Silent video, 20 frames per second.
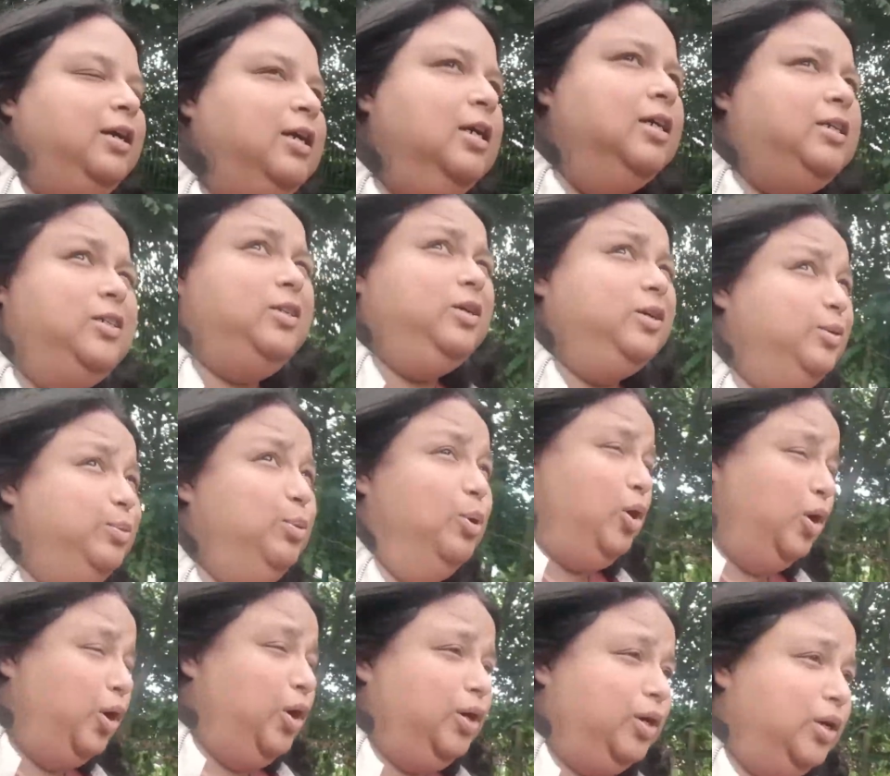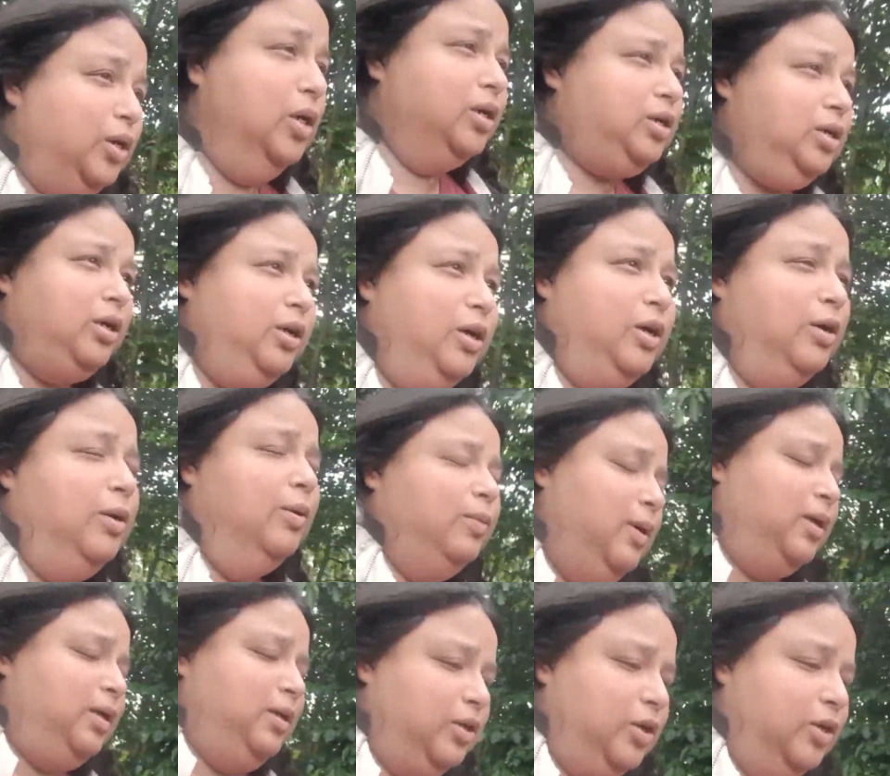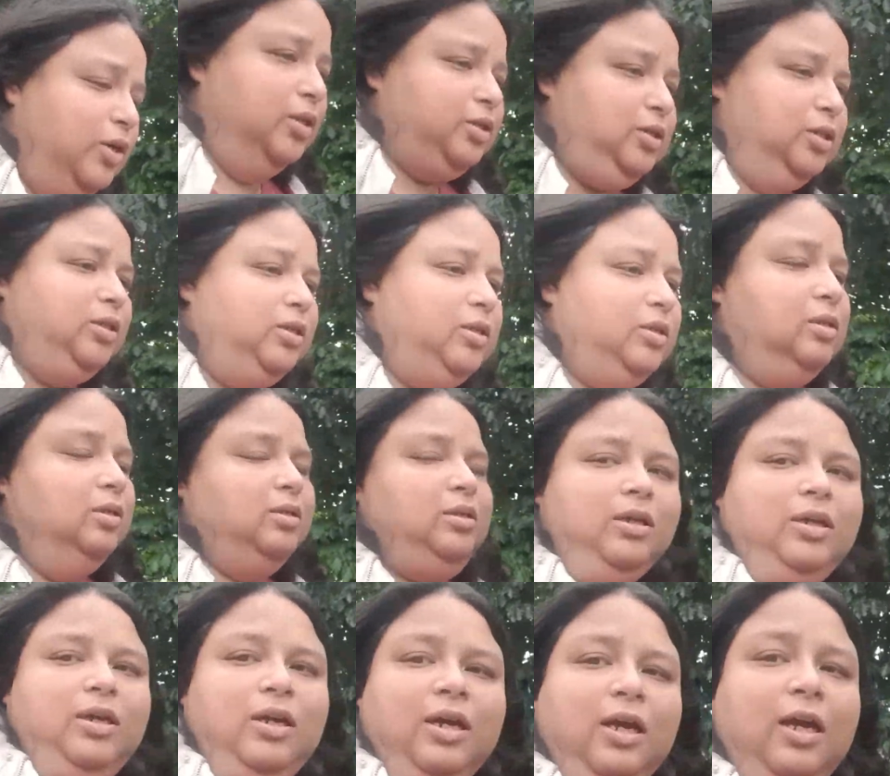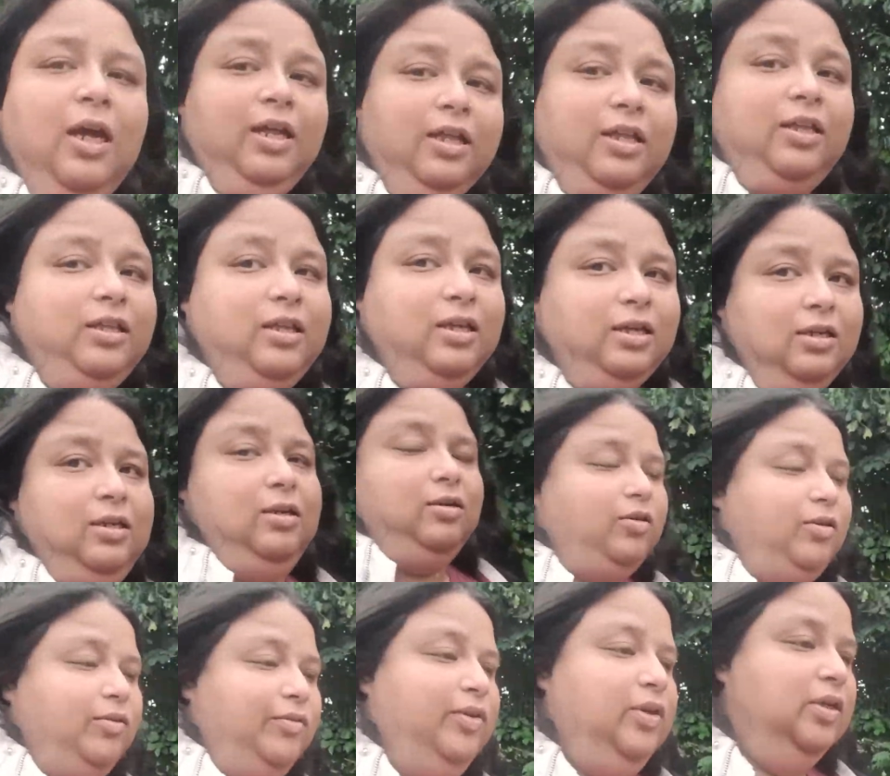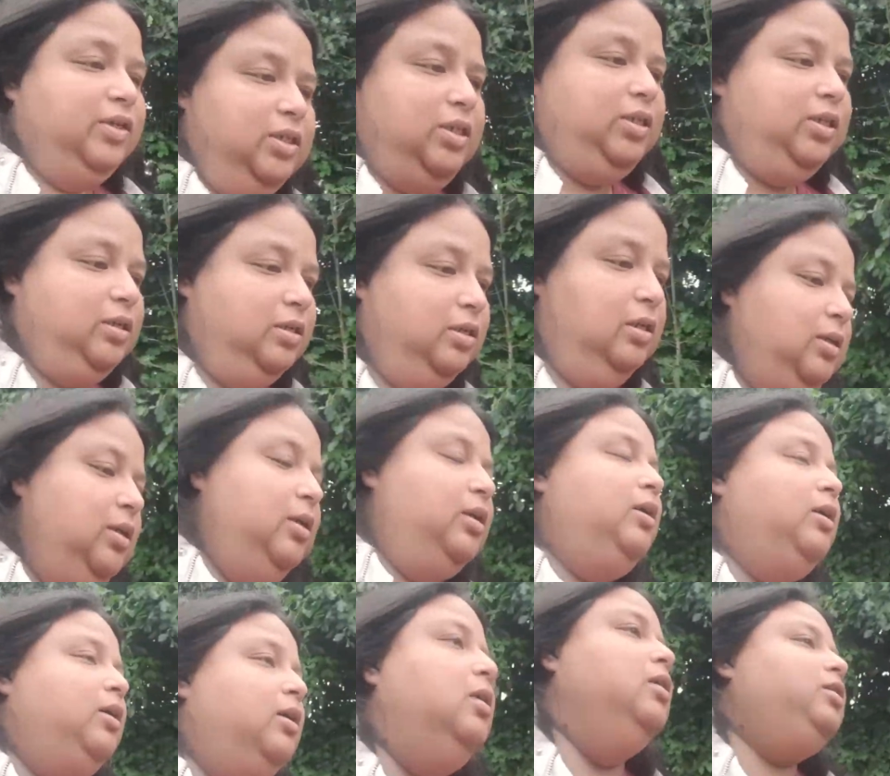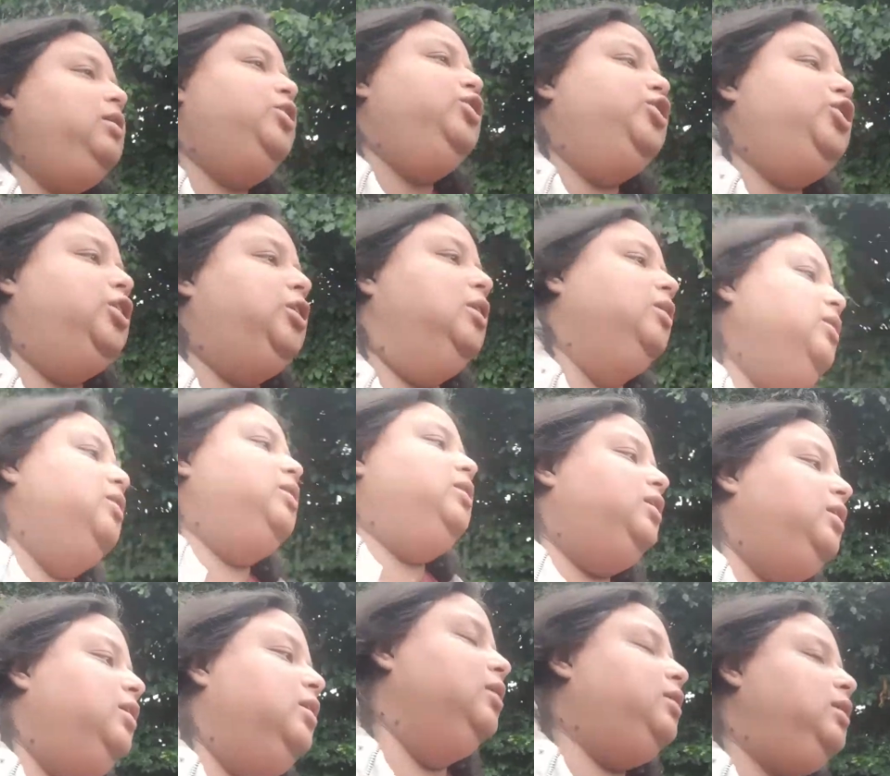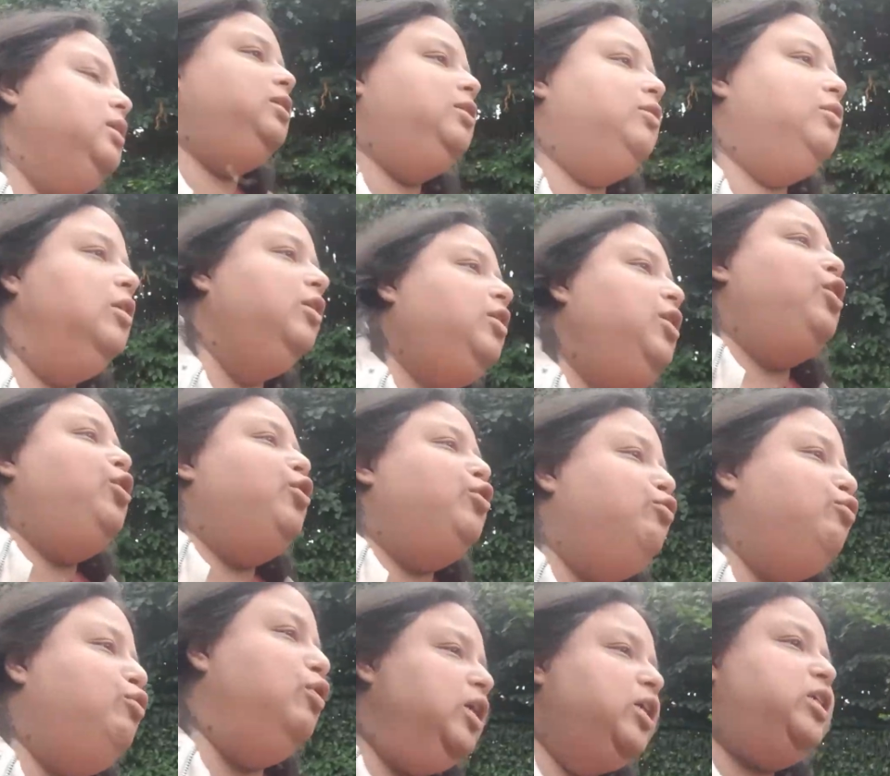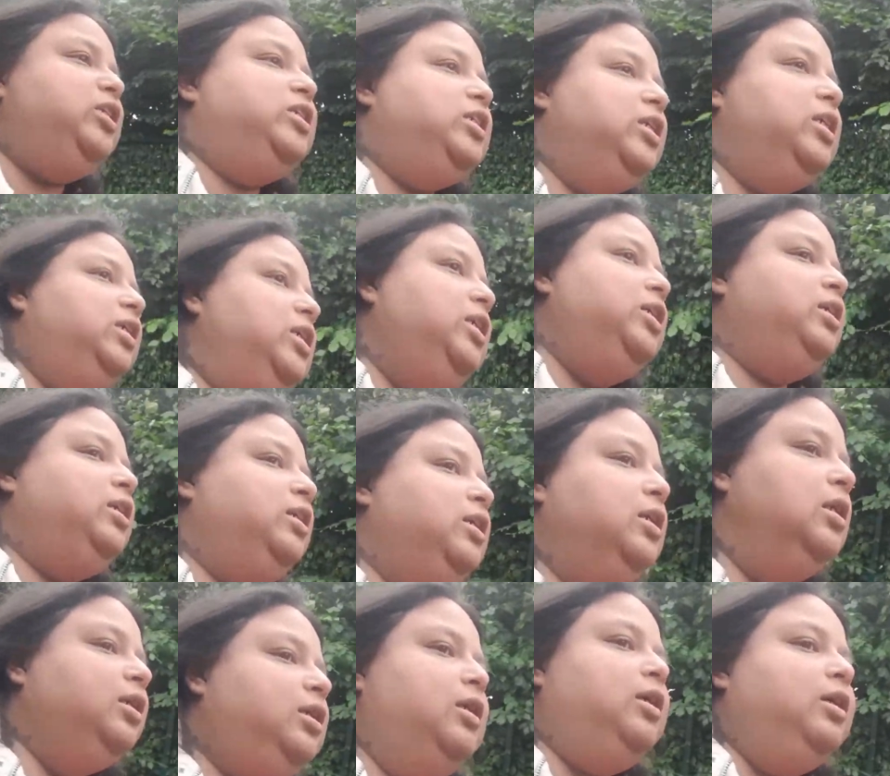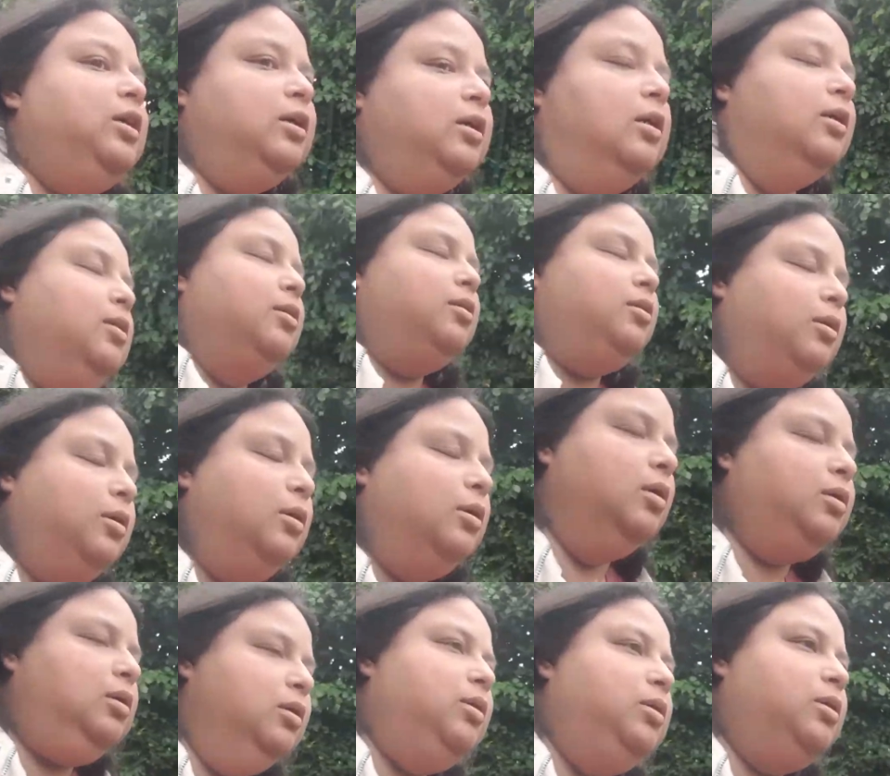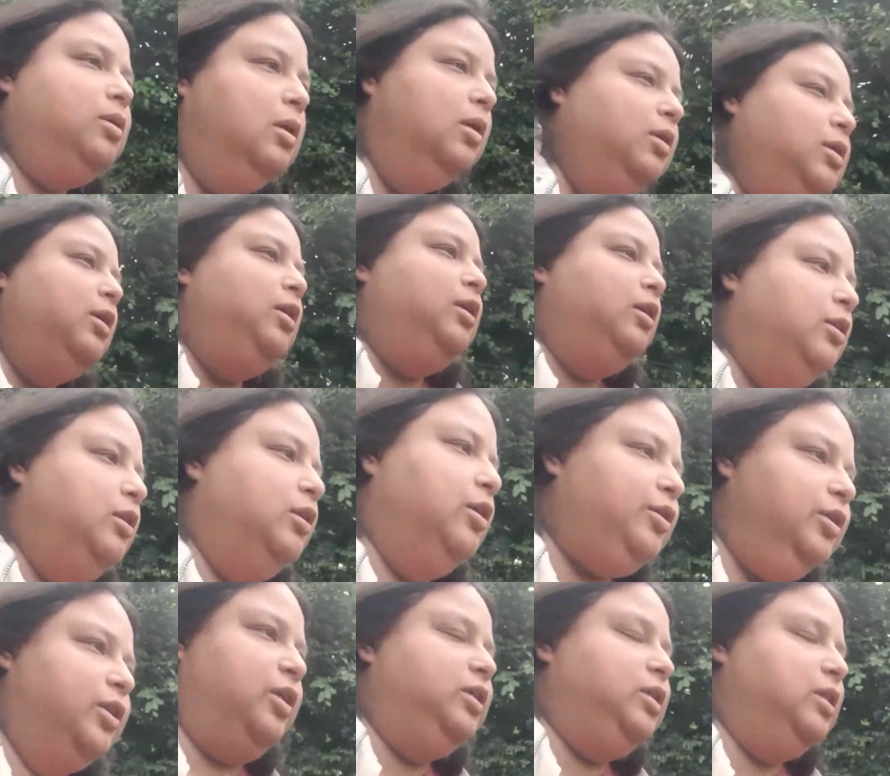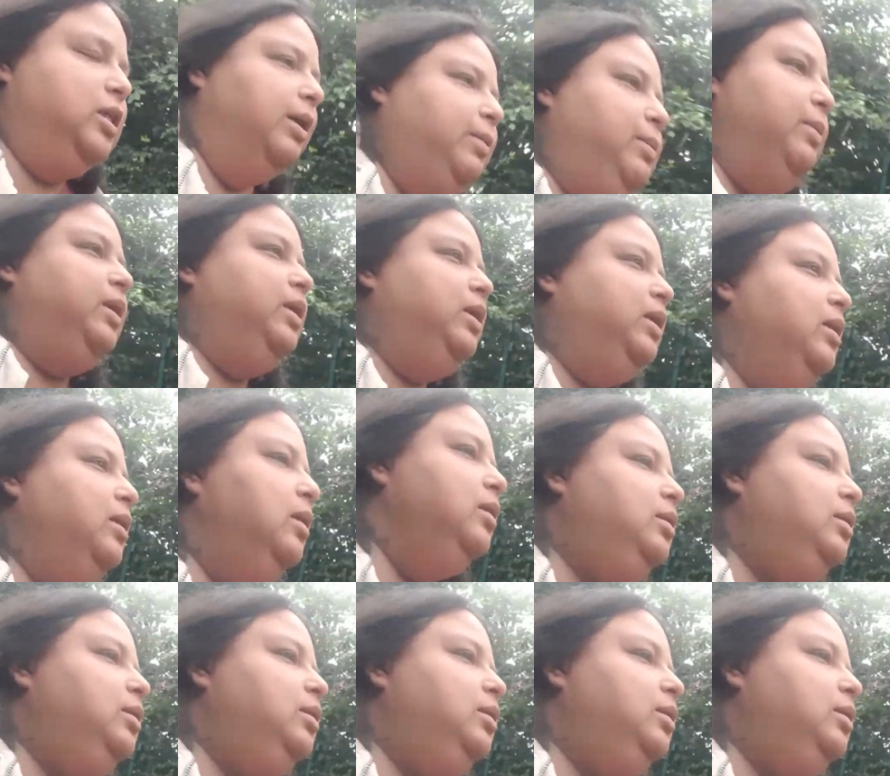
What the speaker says: It's a good walk. Why not? And then, obviously, chilling, resting. Oh, a lot of things happening.